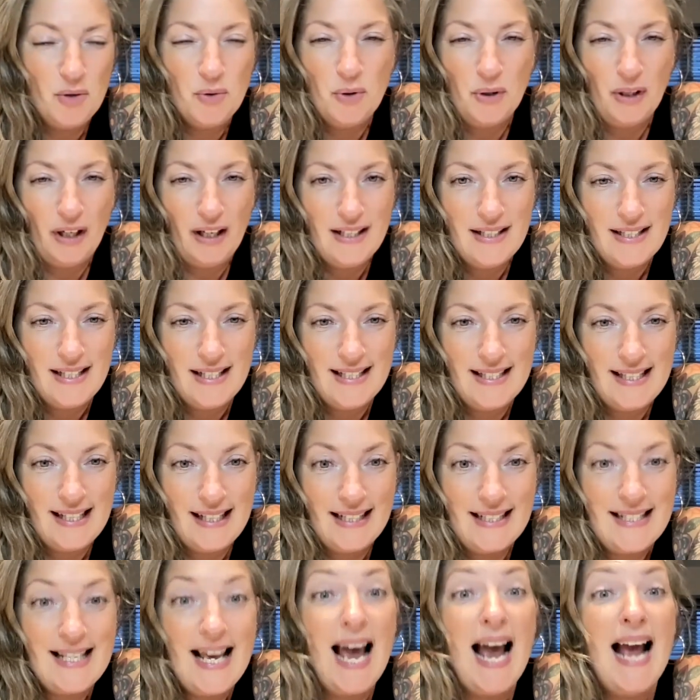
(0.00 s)
organize these
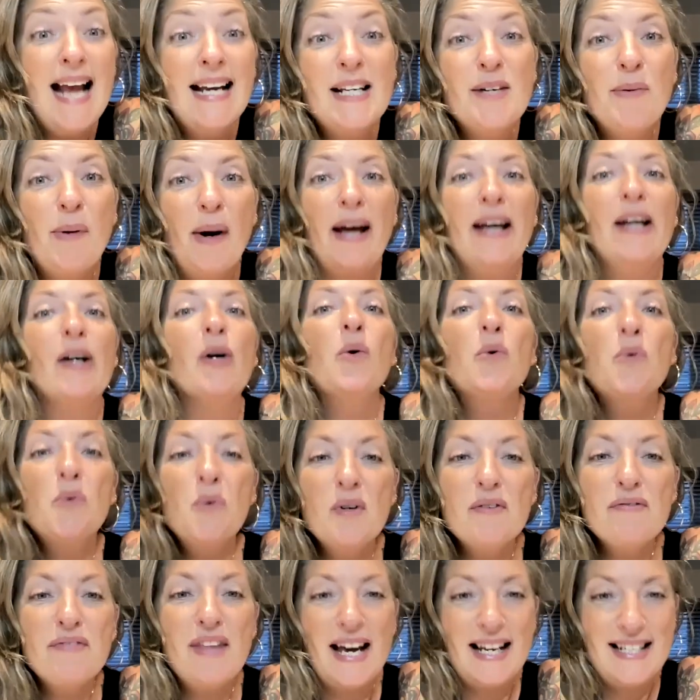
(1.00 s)
things. Anyway,
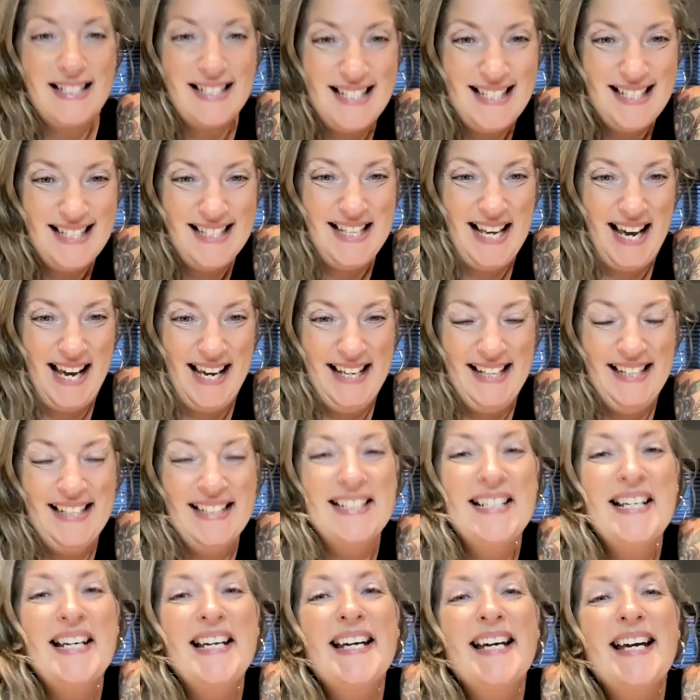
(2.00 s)
all of that to
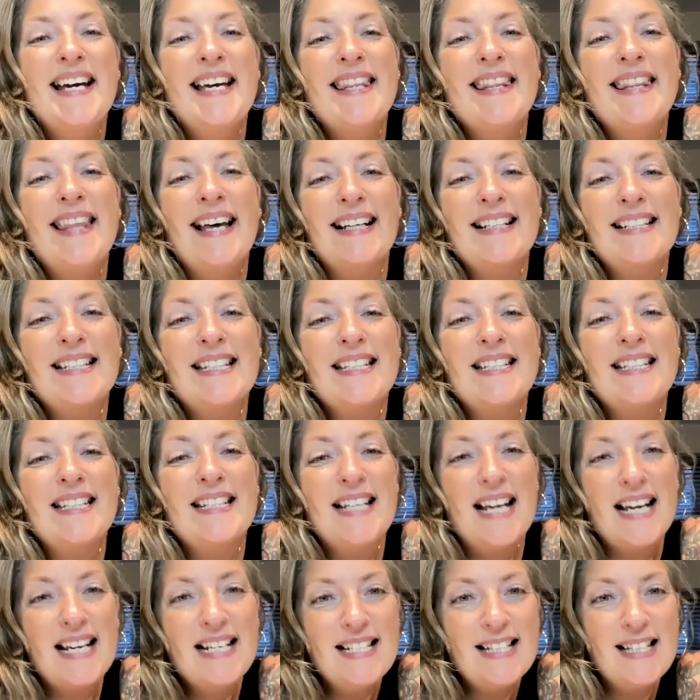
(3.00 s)
say that
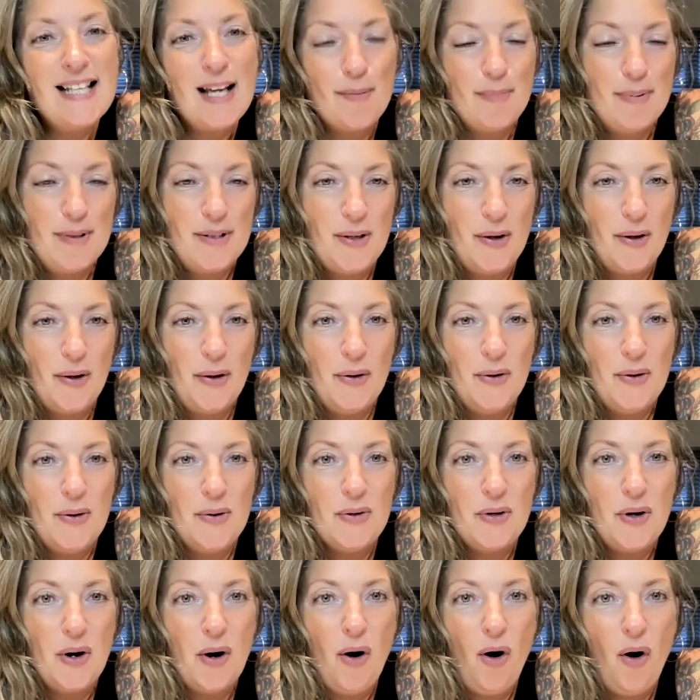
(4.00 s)
today's
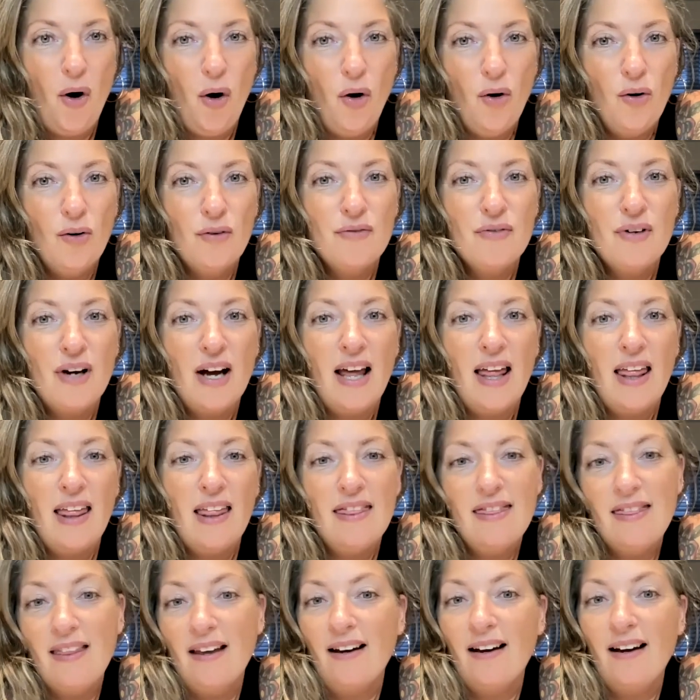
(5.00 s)
episode of
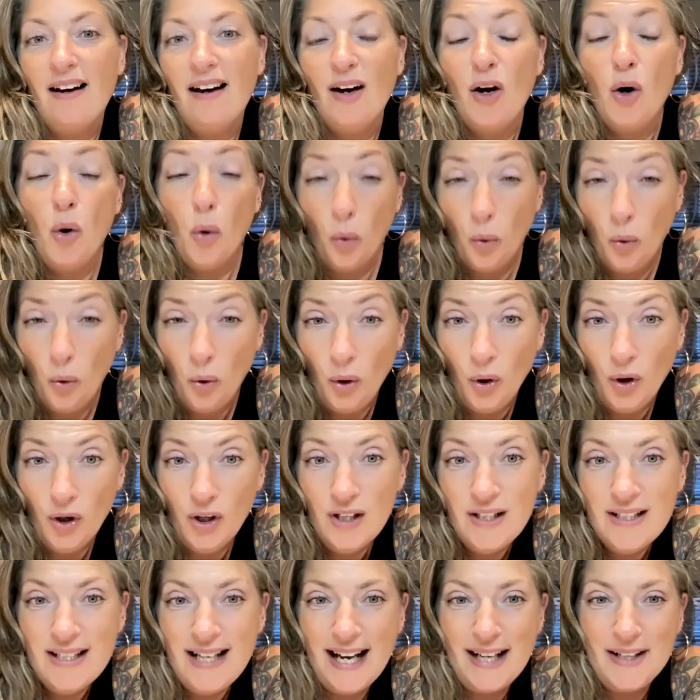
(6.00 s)
the
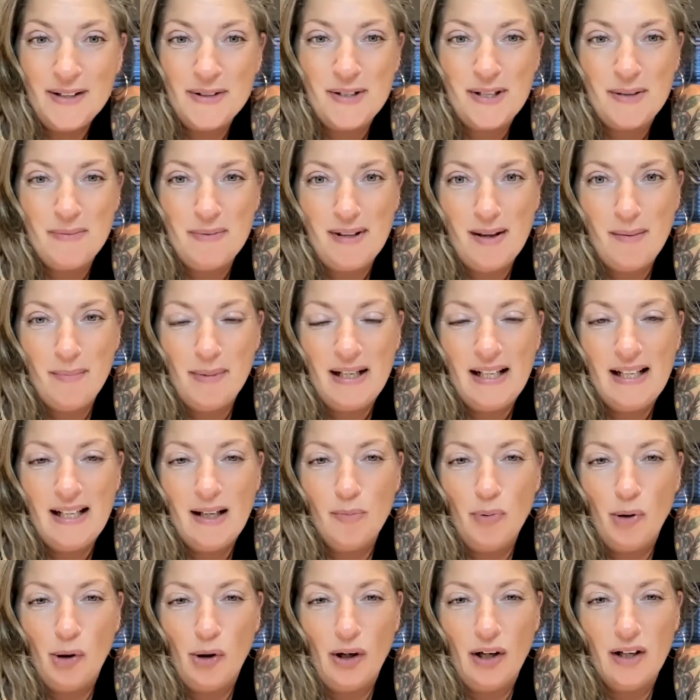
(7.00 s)
or Adulting with
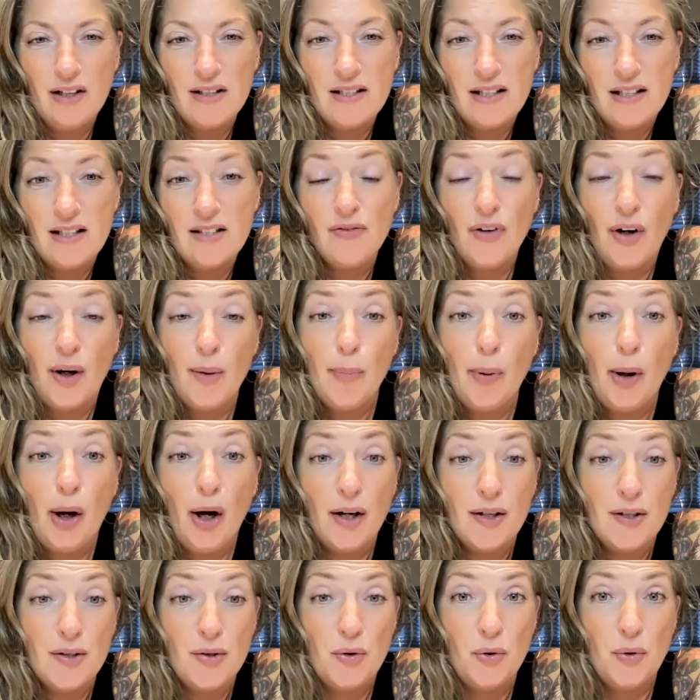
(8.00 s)
Ebony podcast is a very
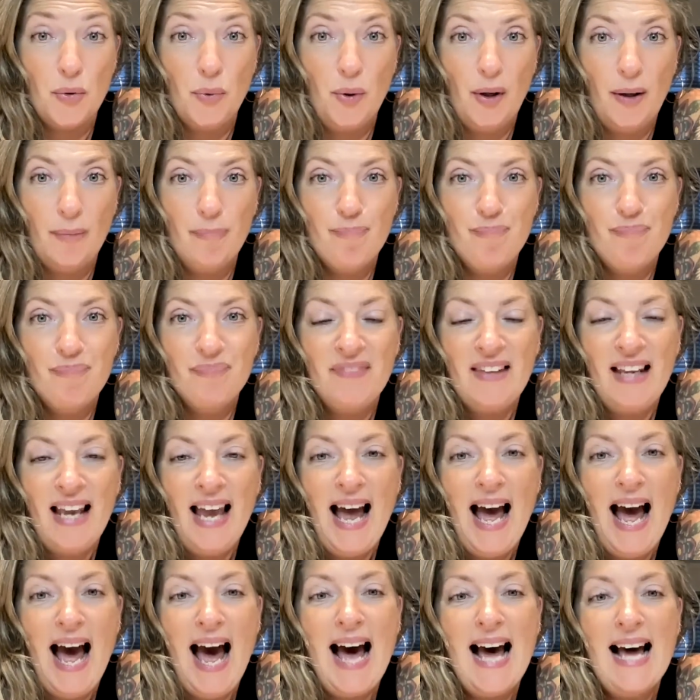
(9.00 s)
personal one.
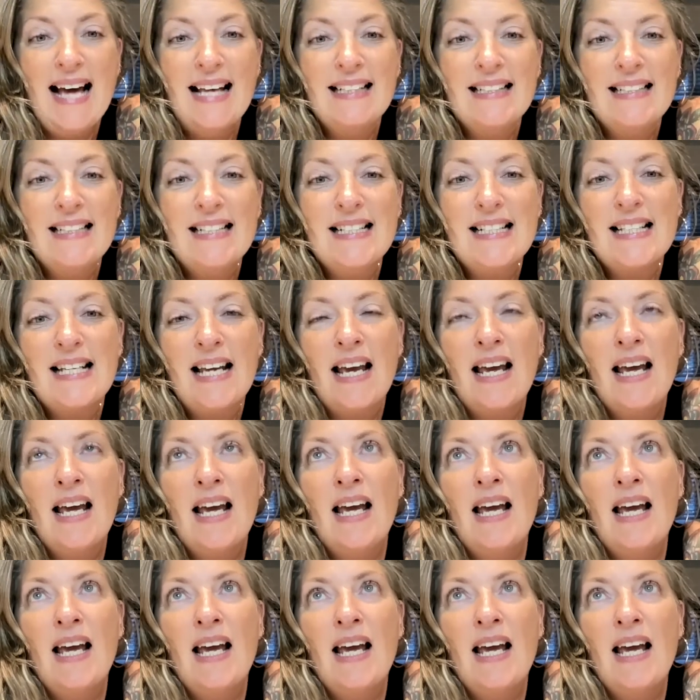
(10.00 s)
And